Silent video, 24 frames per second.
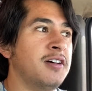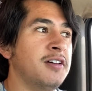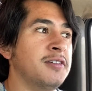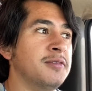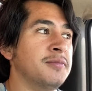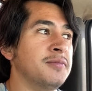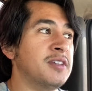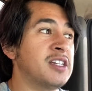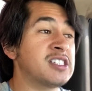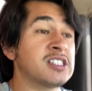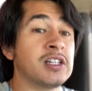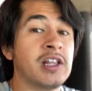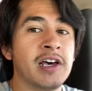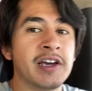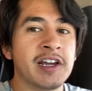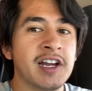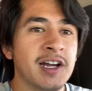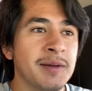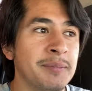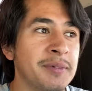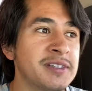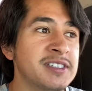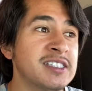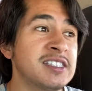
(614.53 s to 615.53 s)
This lawn care
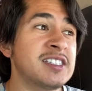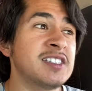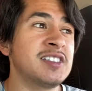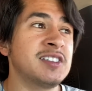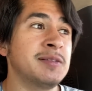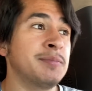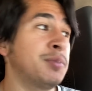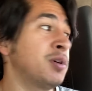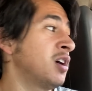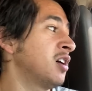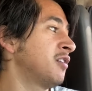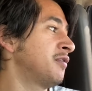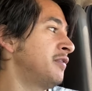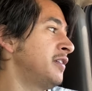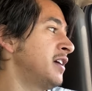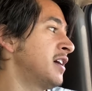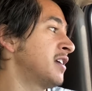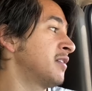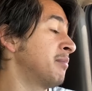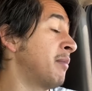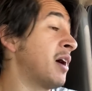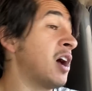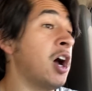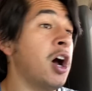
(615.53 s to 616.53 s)
business isn't
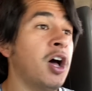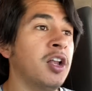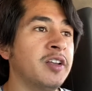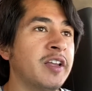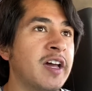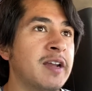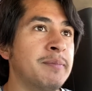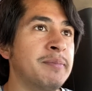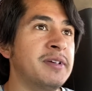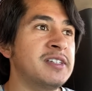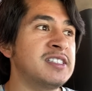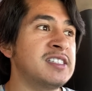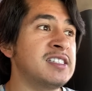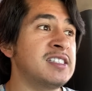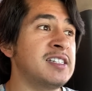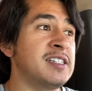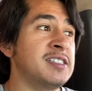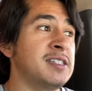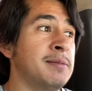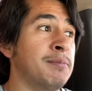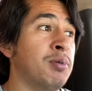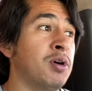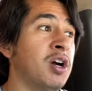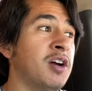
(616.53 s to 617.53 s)
perfect. My online business
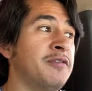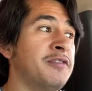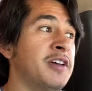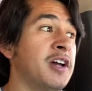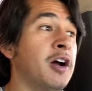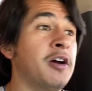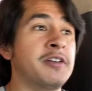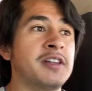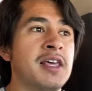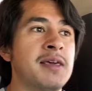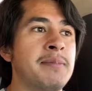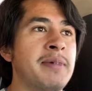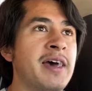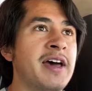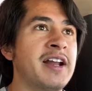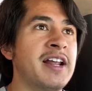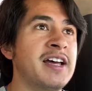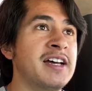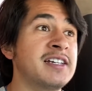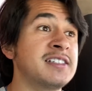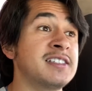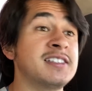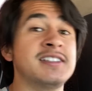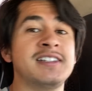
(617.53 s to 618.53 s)
isn't perfect. Are they badass?